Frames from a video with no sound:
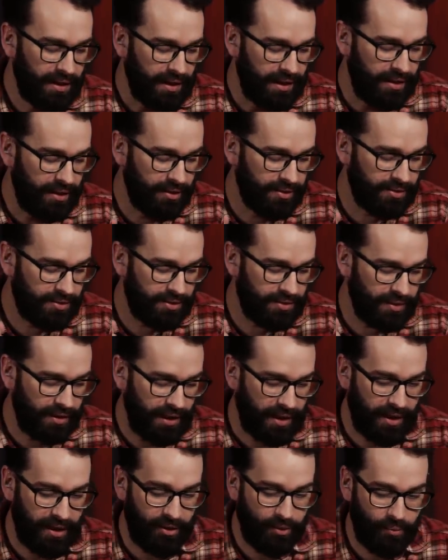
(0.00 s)
And here's
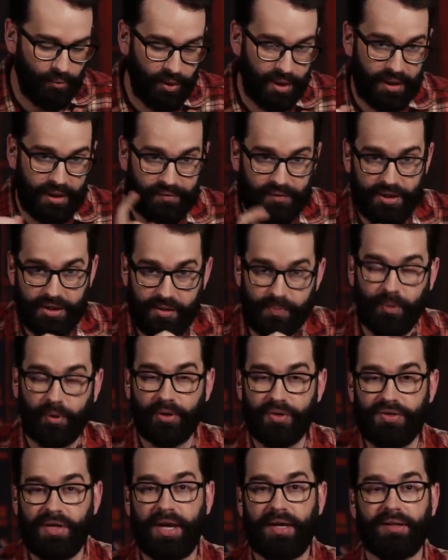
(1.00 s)
how one of these
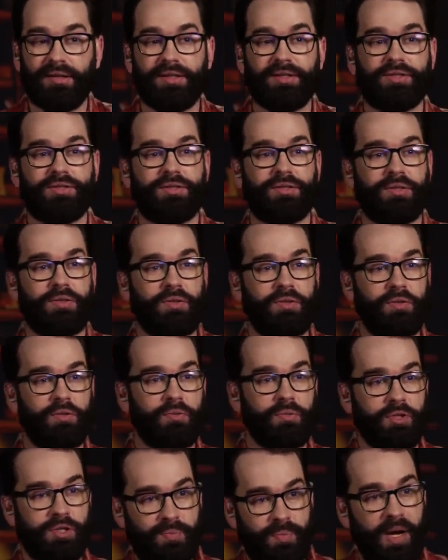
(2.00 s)
sports analysts
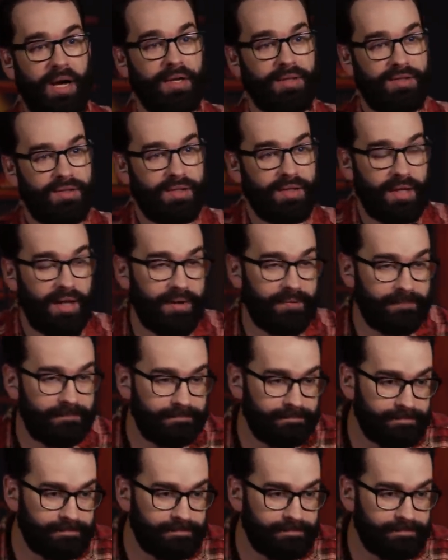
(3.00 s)
responds to that.